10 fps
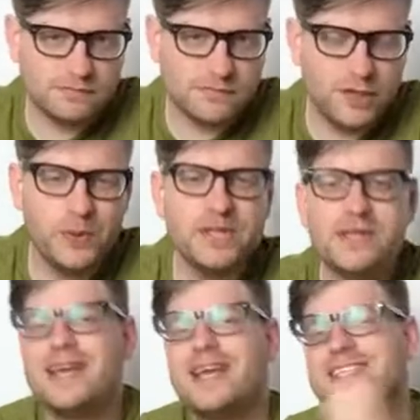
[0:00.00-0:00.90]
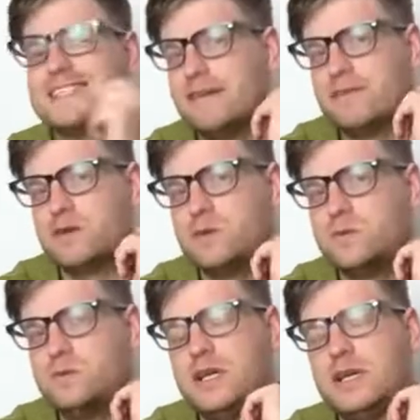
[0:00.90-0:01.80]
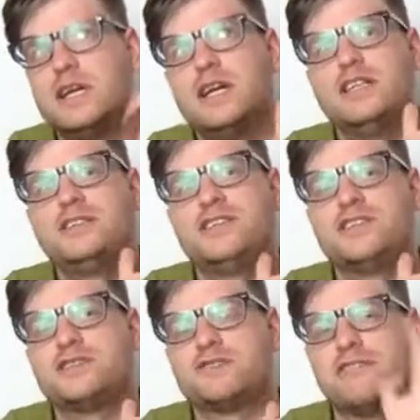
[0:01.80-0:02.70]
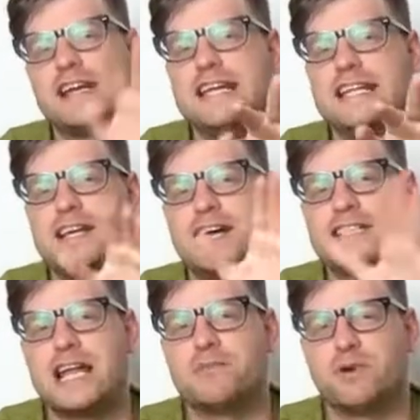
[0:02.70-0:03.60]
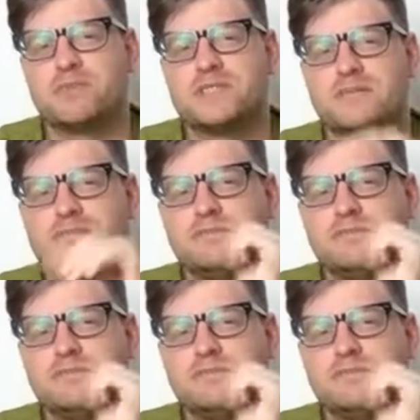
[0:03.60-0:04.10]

You wouldn't think it's difficult to just read a teleprompter,